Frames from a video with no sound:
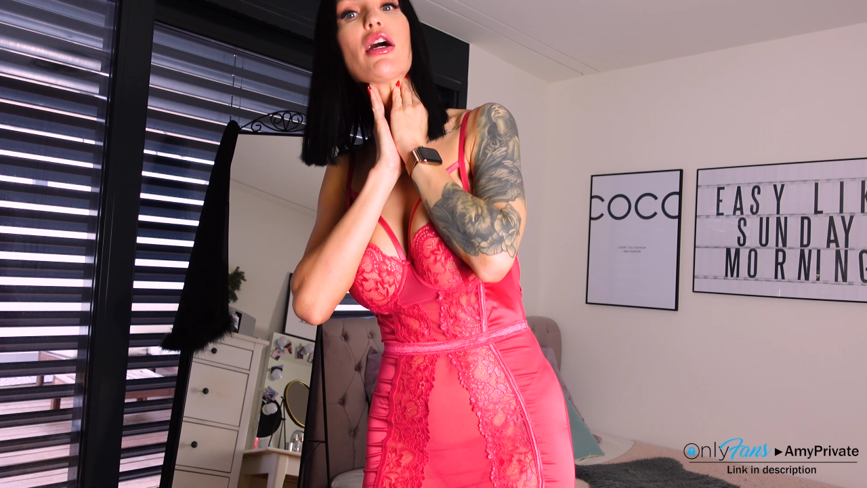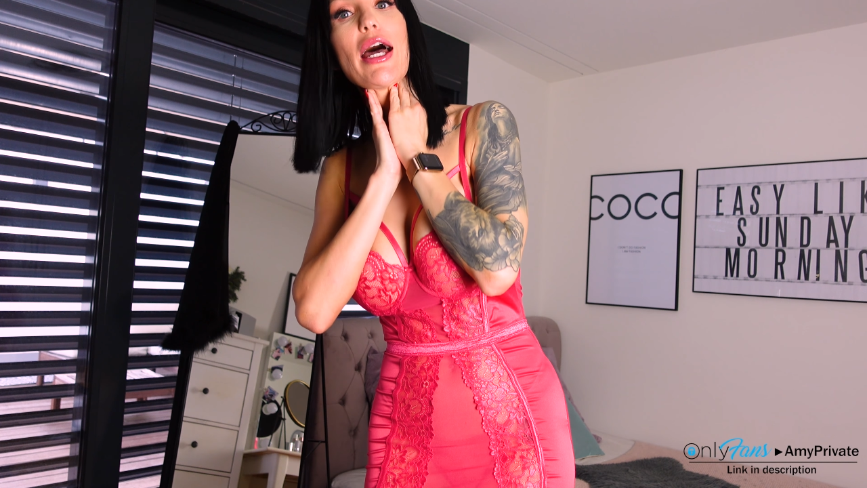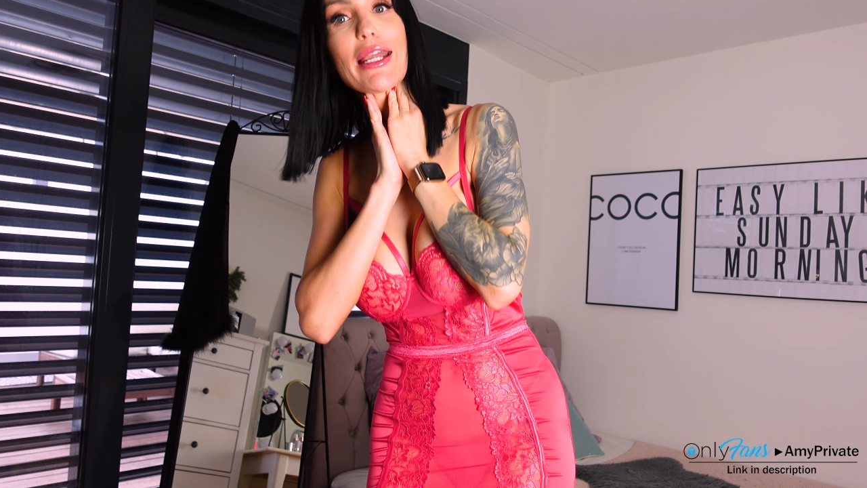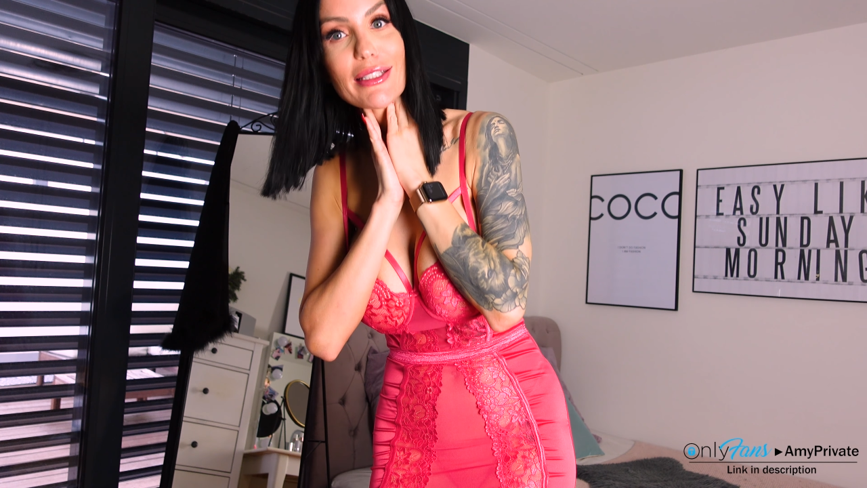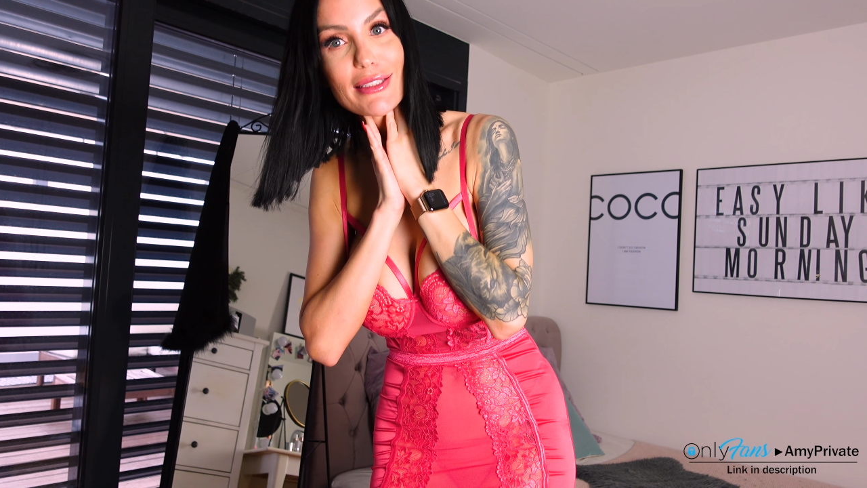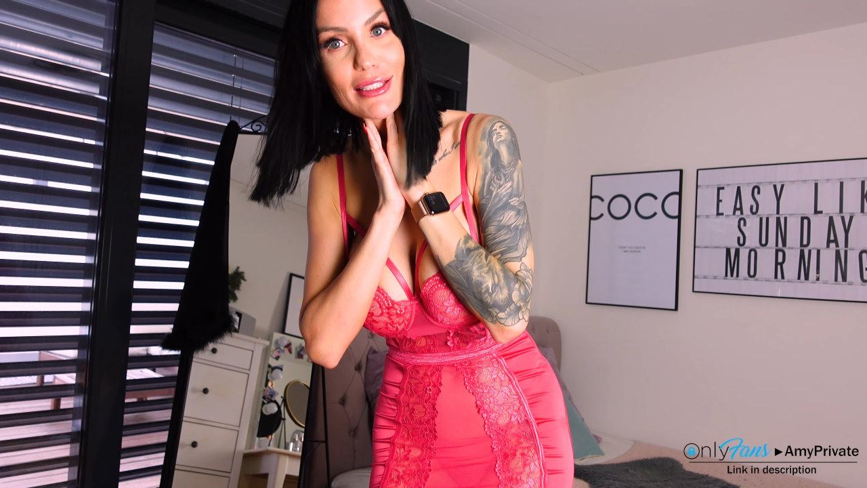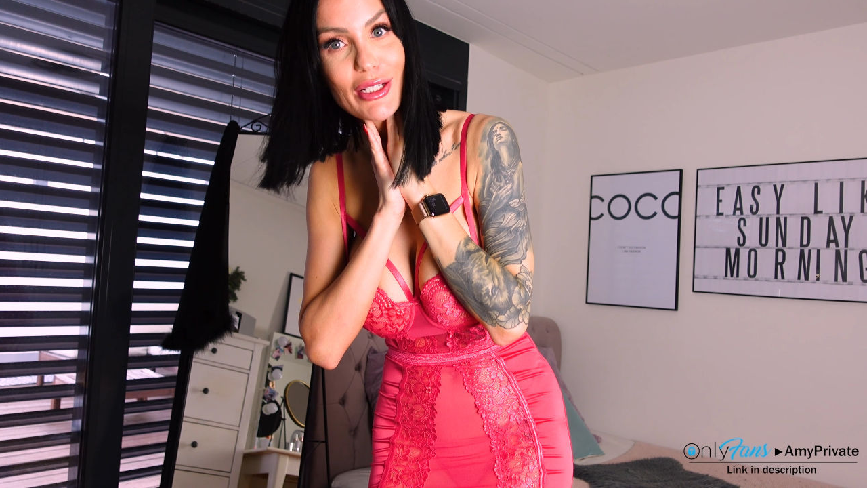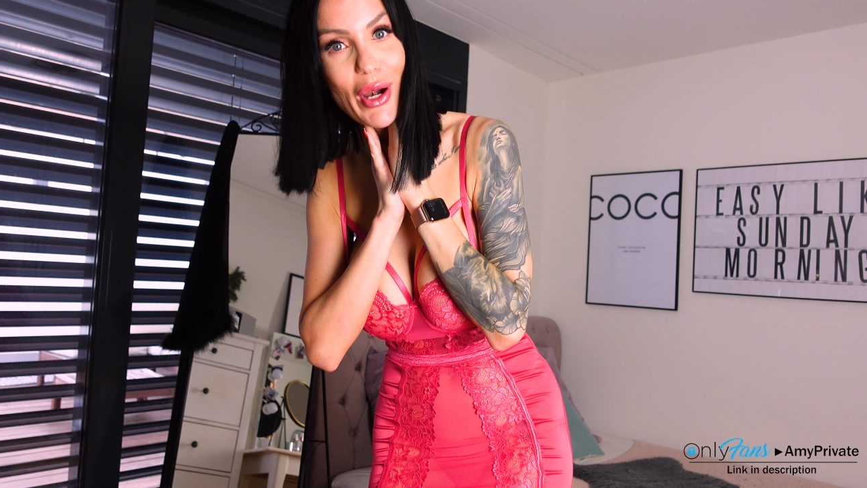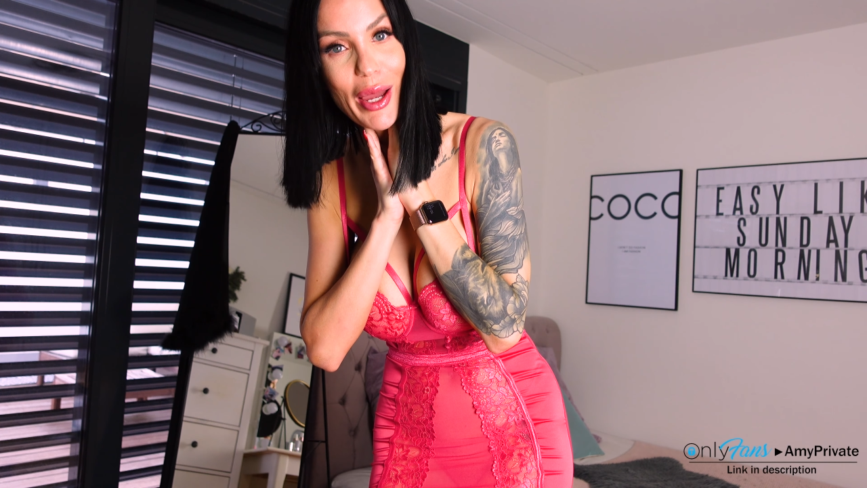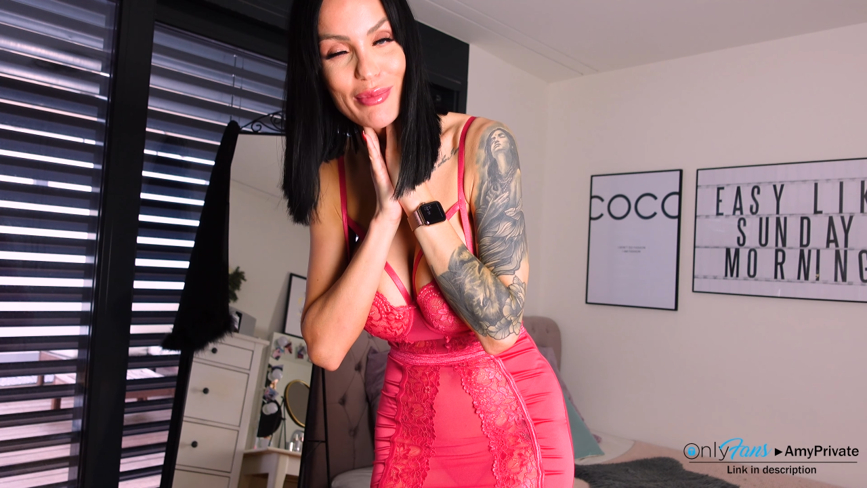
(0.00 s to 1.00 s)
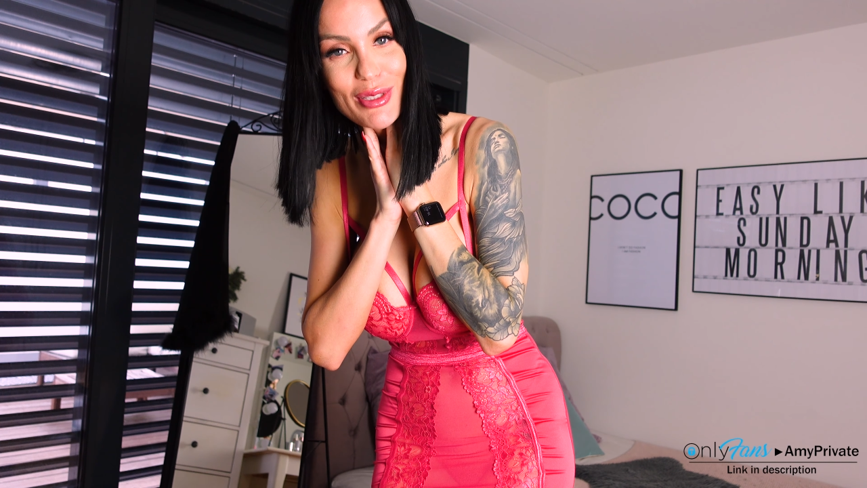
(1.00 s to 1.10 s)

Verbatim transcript: an Instagram